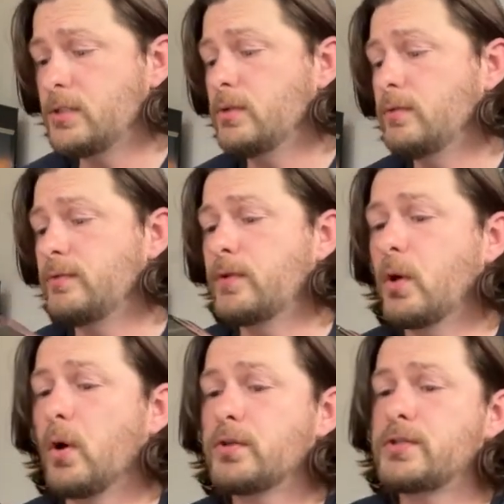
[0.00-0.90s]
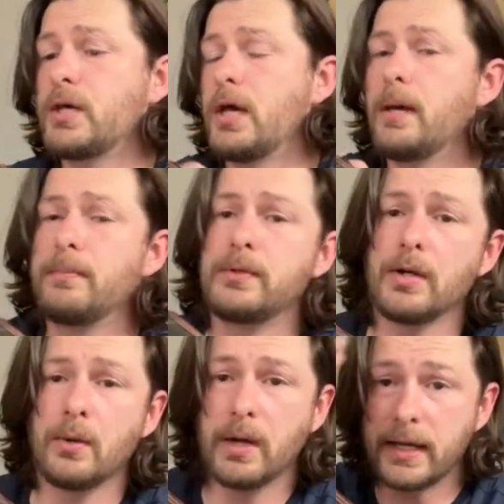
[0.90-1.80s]
you've got, um, you
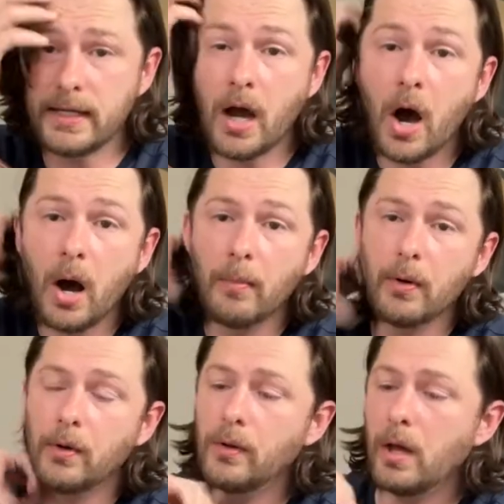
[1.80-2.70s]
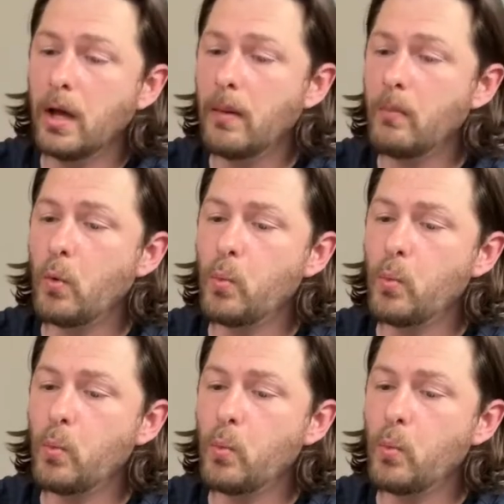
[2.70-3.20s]
know, a carbon um,